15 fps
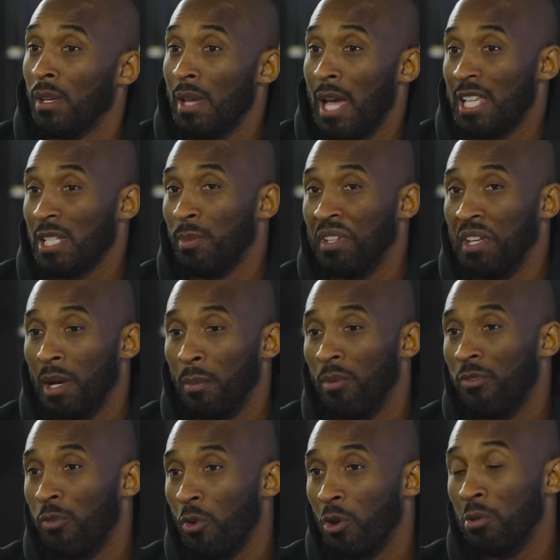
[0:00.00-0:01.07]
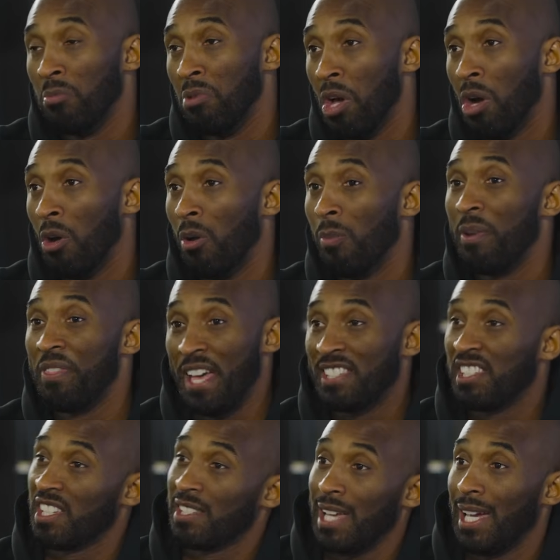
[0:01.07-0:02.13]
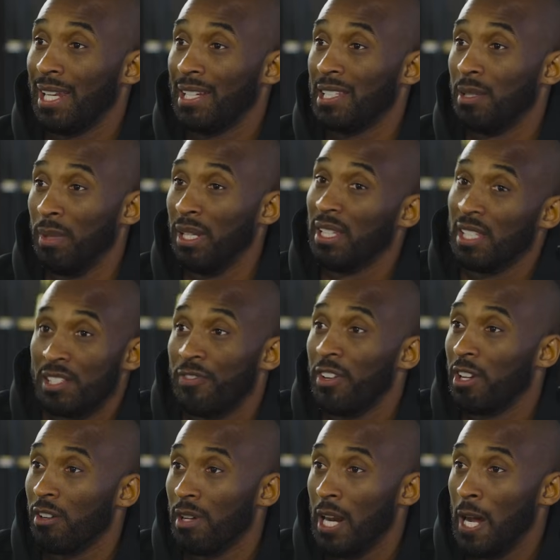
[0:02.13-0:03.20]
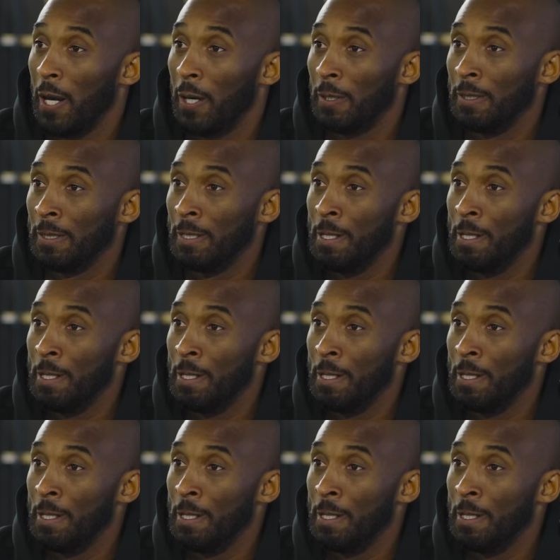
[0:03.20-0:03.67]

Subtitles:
Has it been done before? No, but that's exciting to me. Let's figure it out.